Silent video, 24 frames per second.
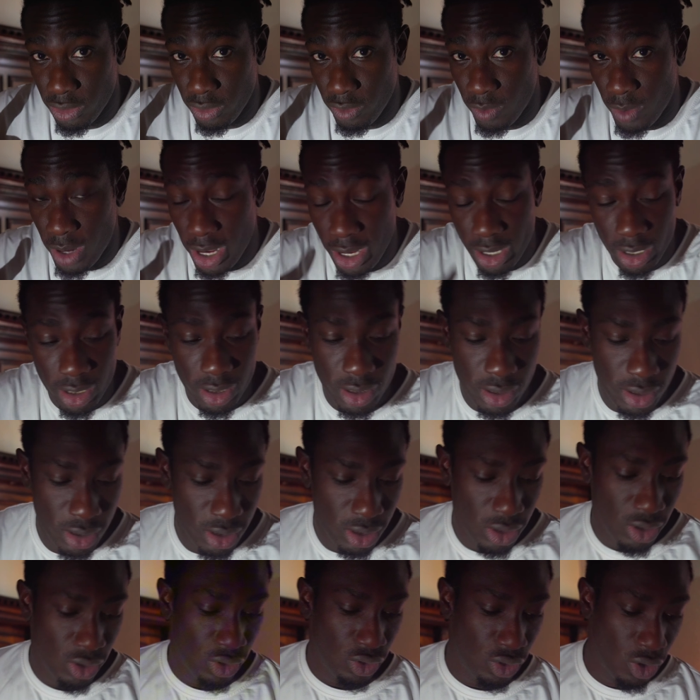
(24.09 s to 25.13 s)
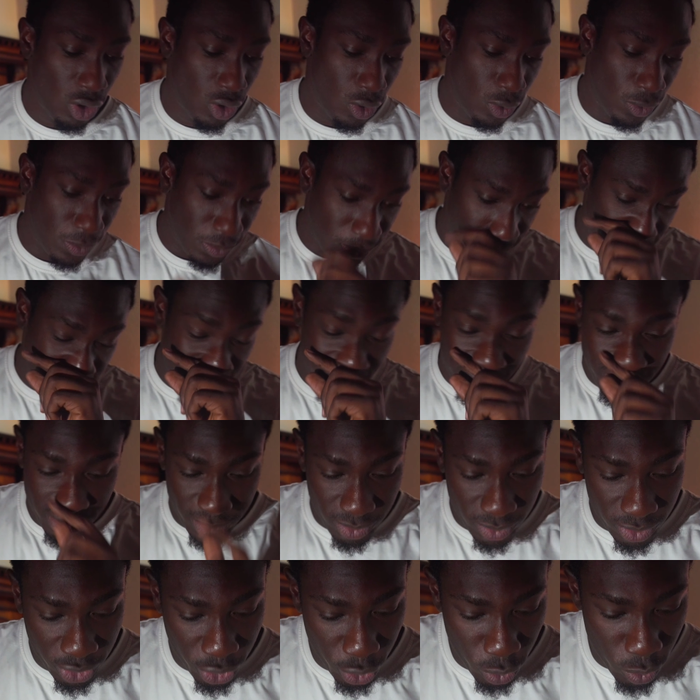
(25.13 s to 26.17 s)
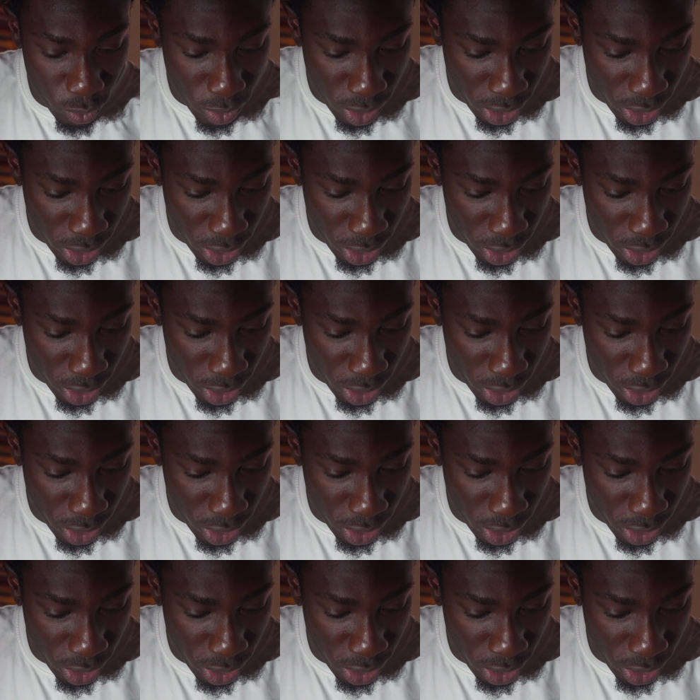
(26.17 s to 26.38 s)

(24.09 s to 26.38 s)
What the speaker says: right? So to